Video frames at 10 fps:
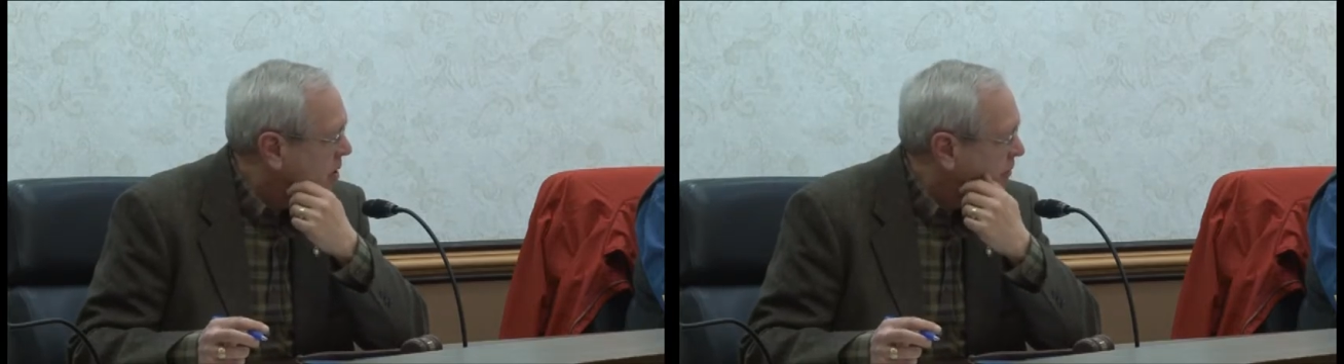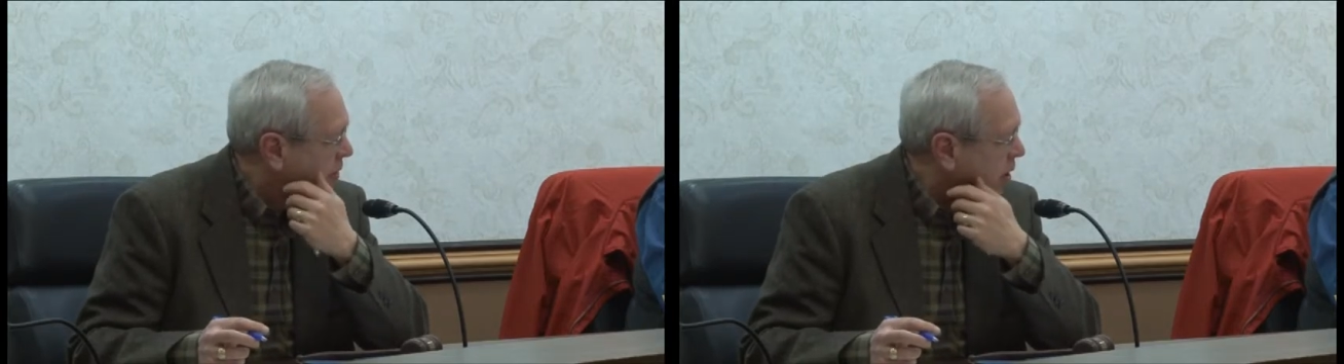
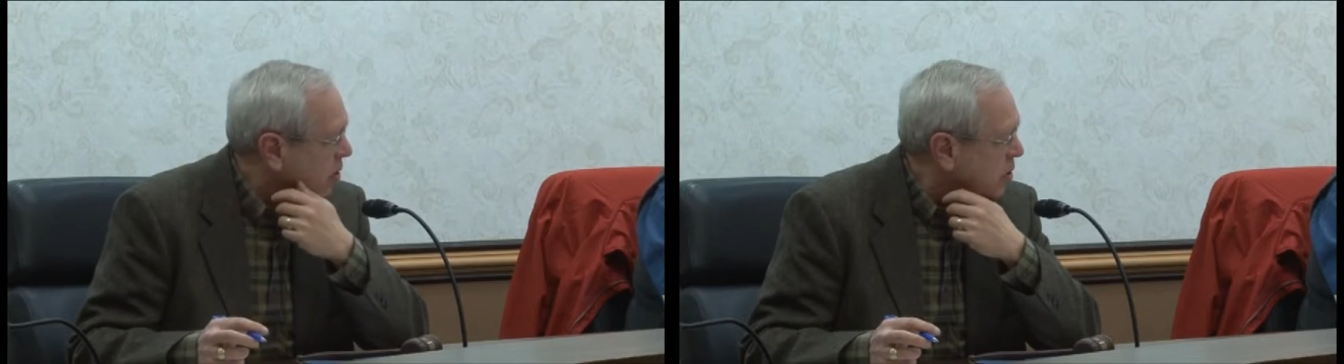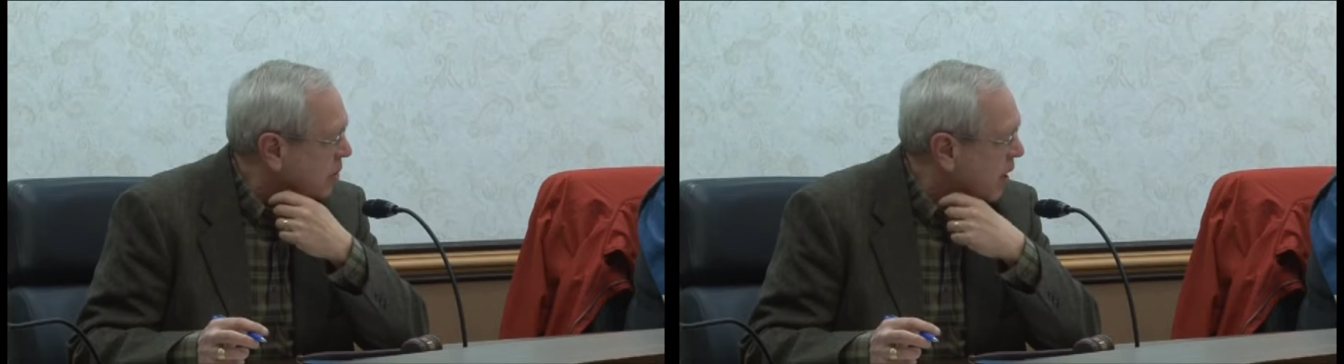for the year
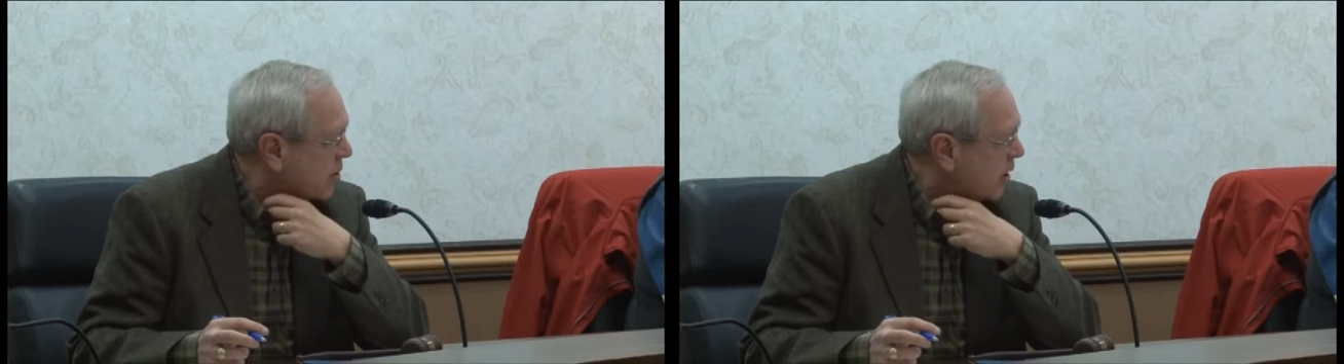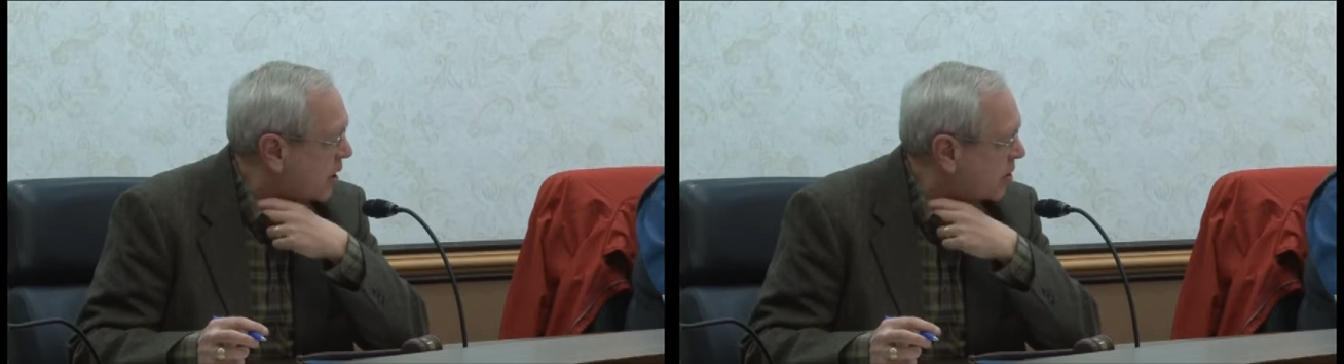
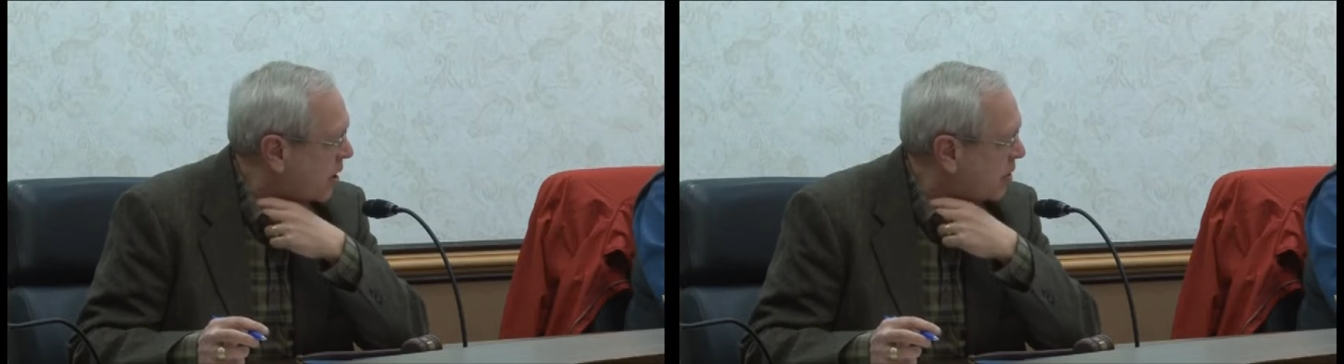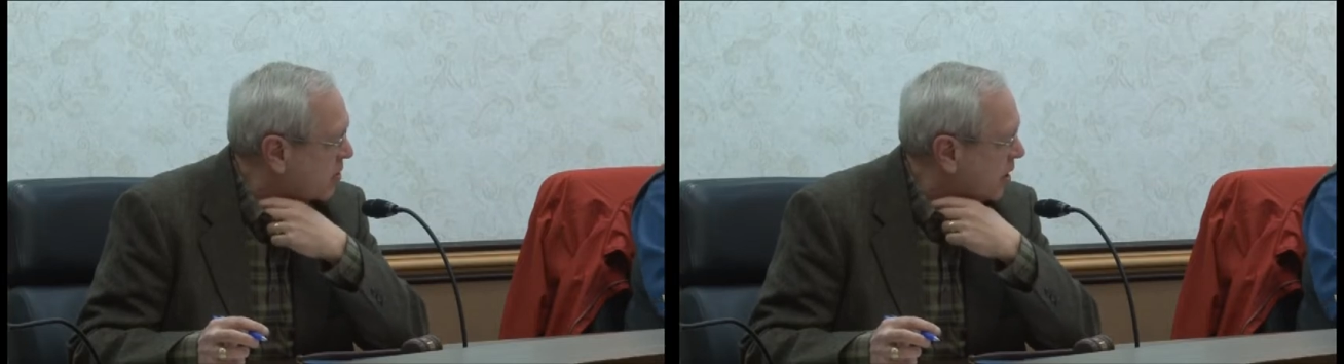
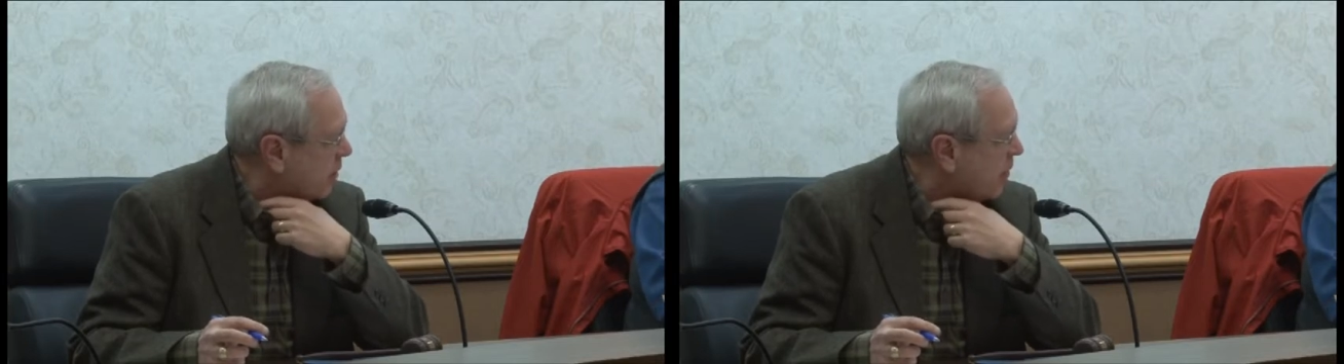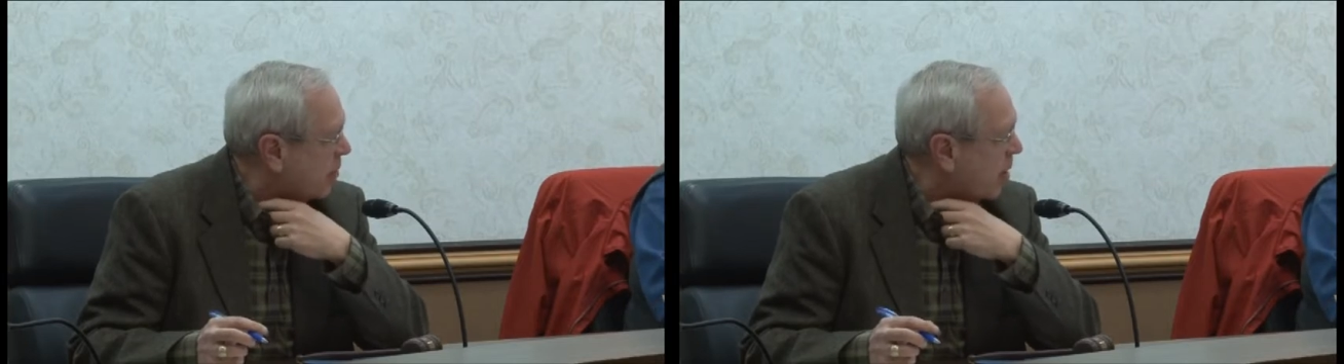2018,
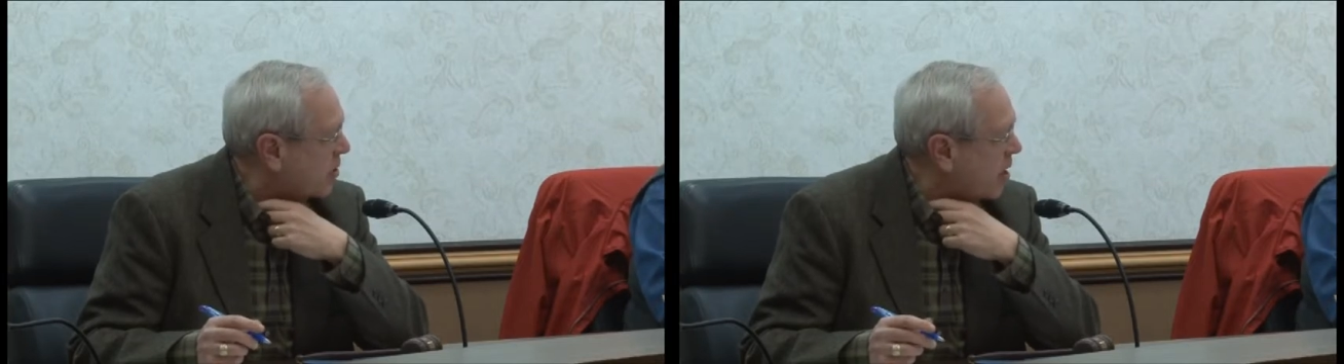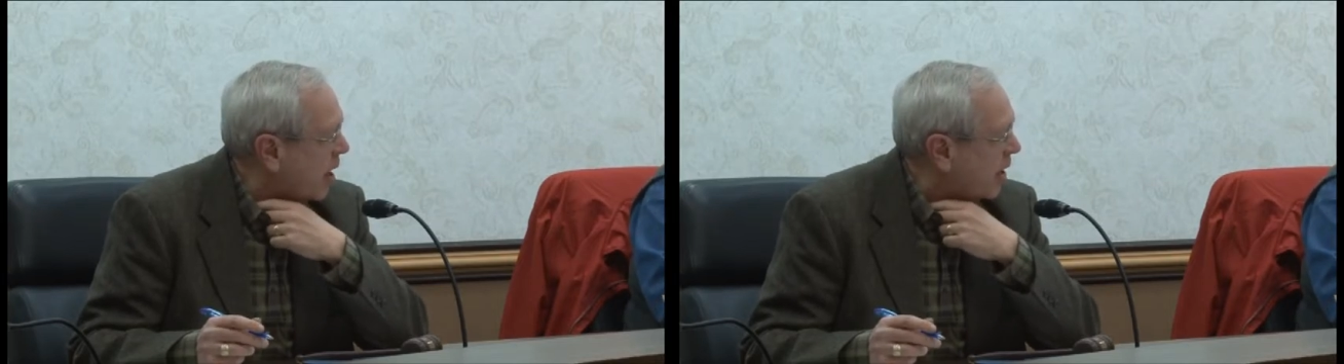signify by
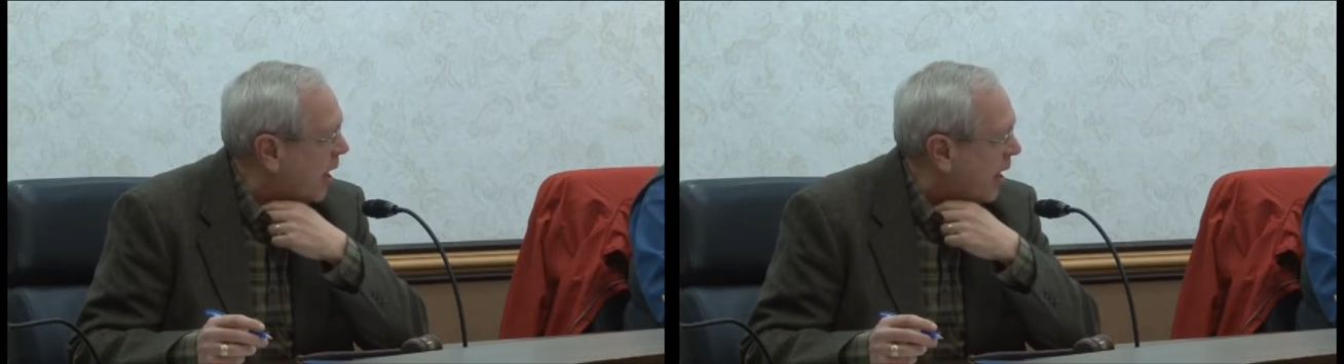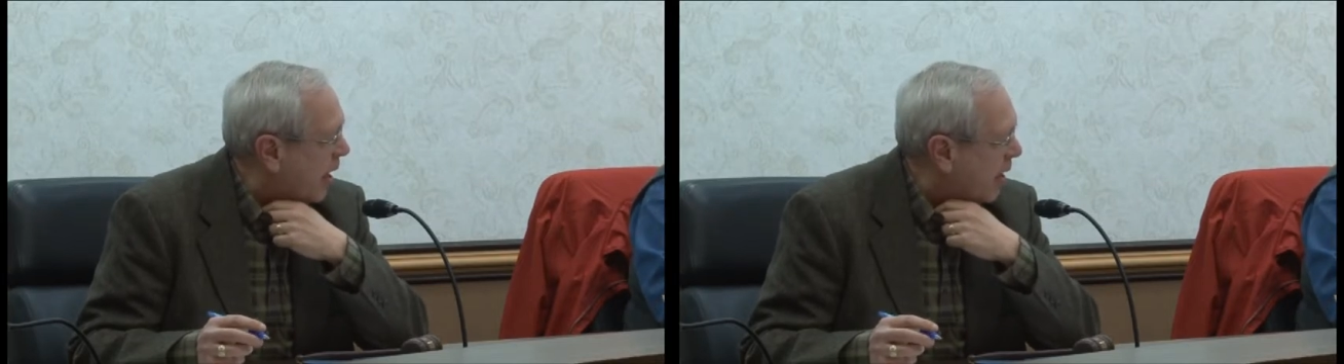saying
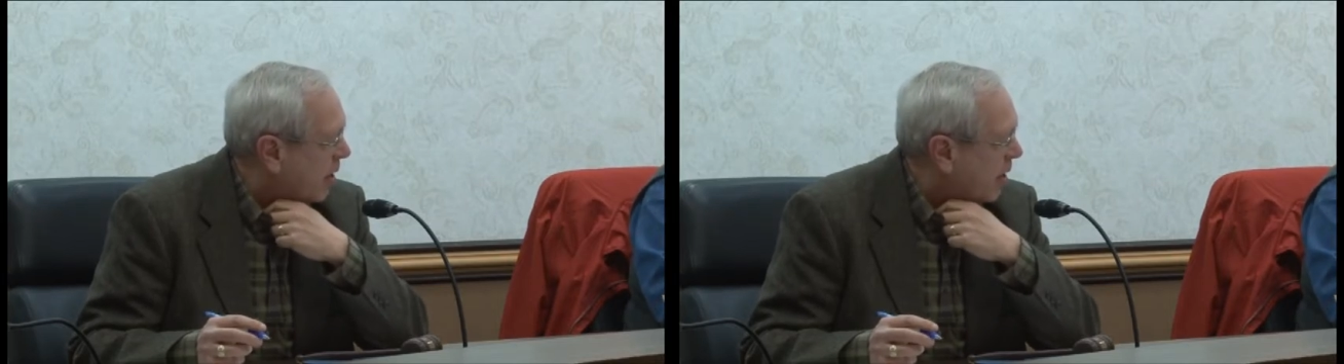aye.